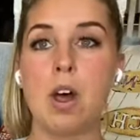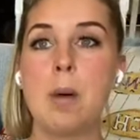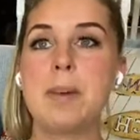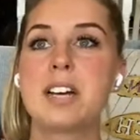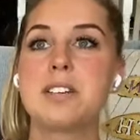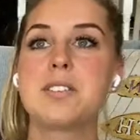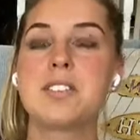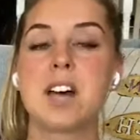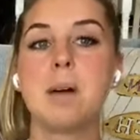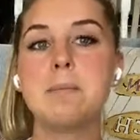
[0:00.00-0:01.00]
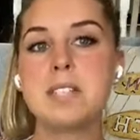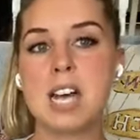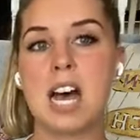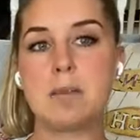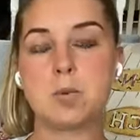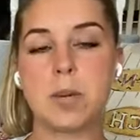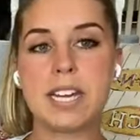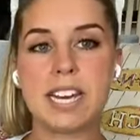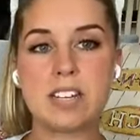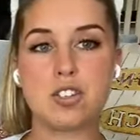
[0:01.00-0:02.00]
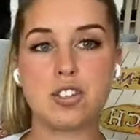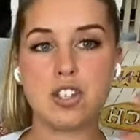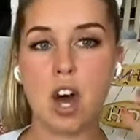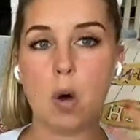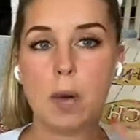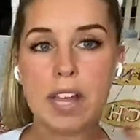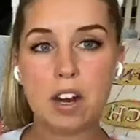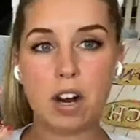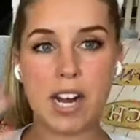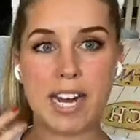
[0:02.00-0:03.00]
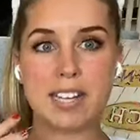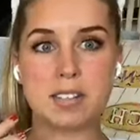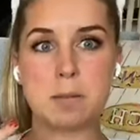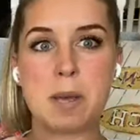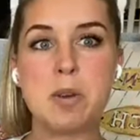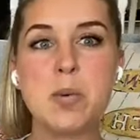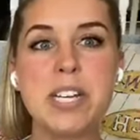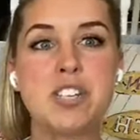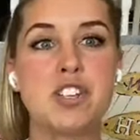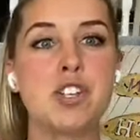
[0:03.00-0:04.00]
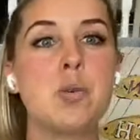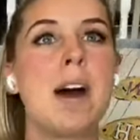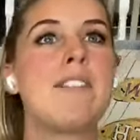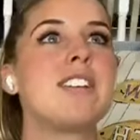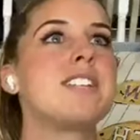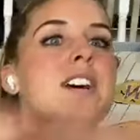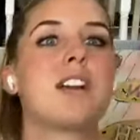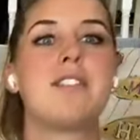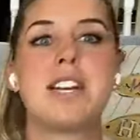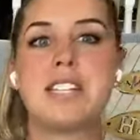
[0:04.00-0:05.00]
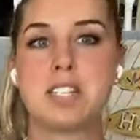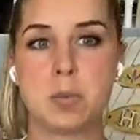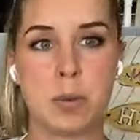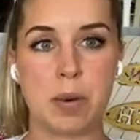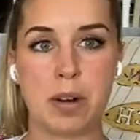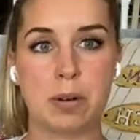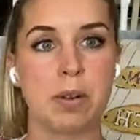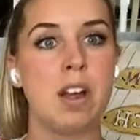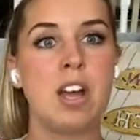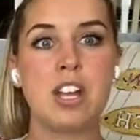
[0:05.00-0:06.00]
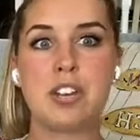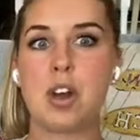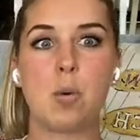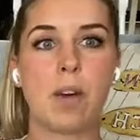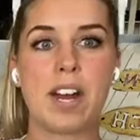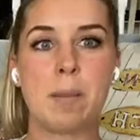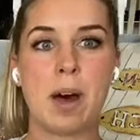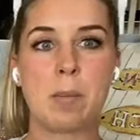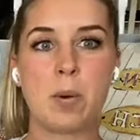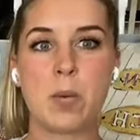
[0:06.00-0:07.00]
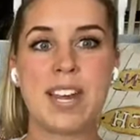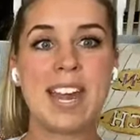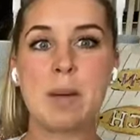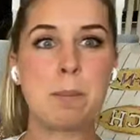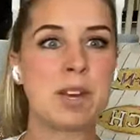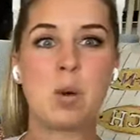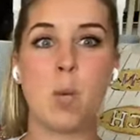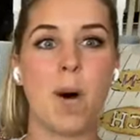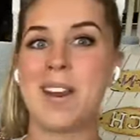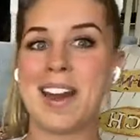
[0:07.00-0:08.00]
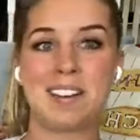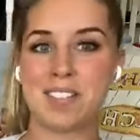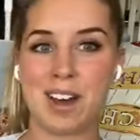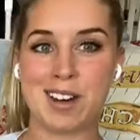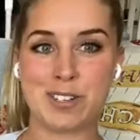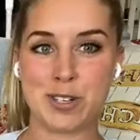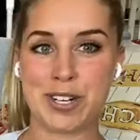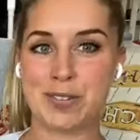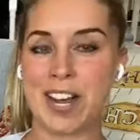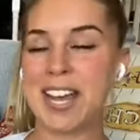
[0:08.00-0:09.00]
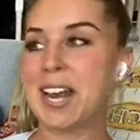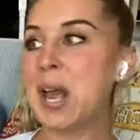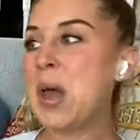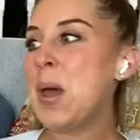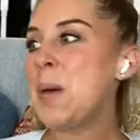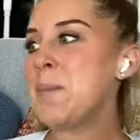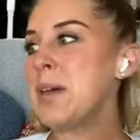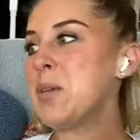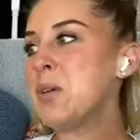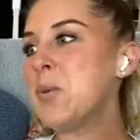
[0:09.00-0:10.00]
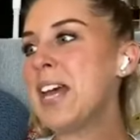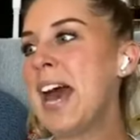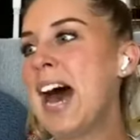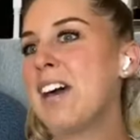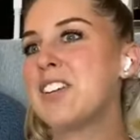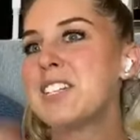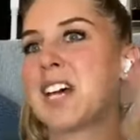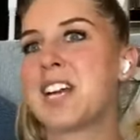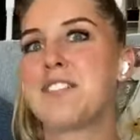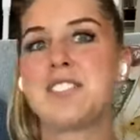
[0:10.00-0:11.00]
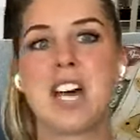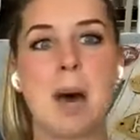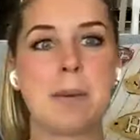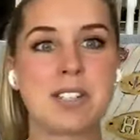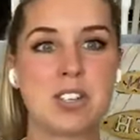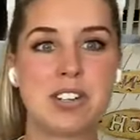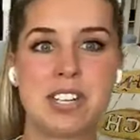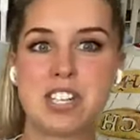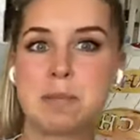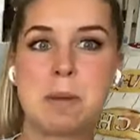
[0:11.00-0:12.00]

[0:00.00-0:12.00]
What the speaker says: Because sometimes we can get so in our heads. Maybe we do have a ton of ideas we want to, write about, but we can't pick one out of the 100, right? Maybe we have a ton of topics or niches.